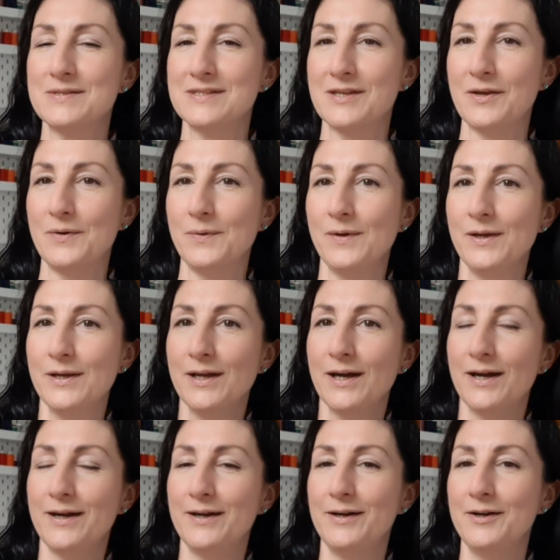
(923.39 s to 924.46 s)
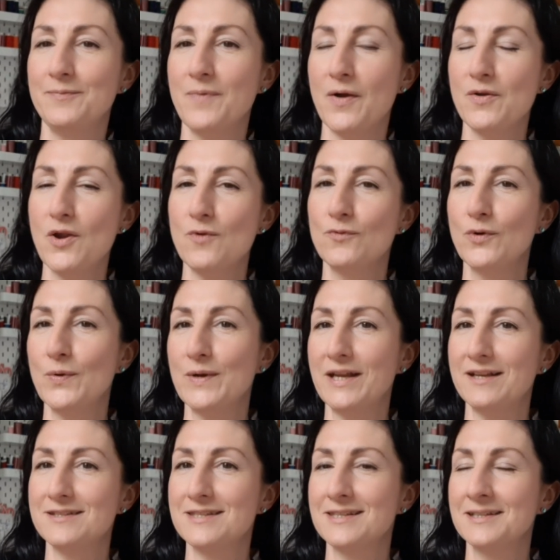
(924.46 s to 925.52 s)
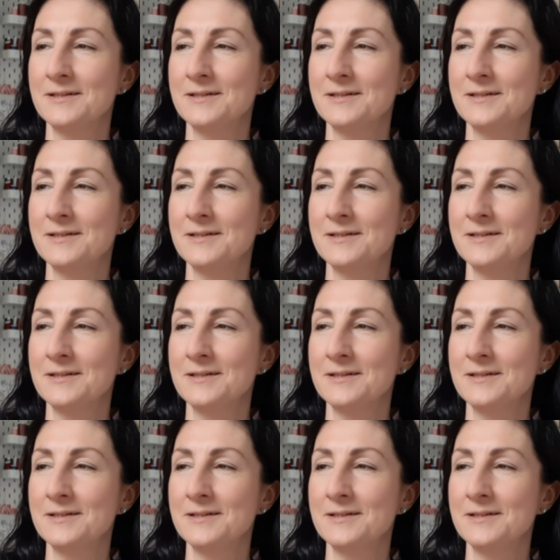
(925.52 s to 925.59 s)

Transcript: so I don't ruin it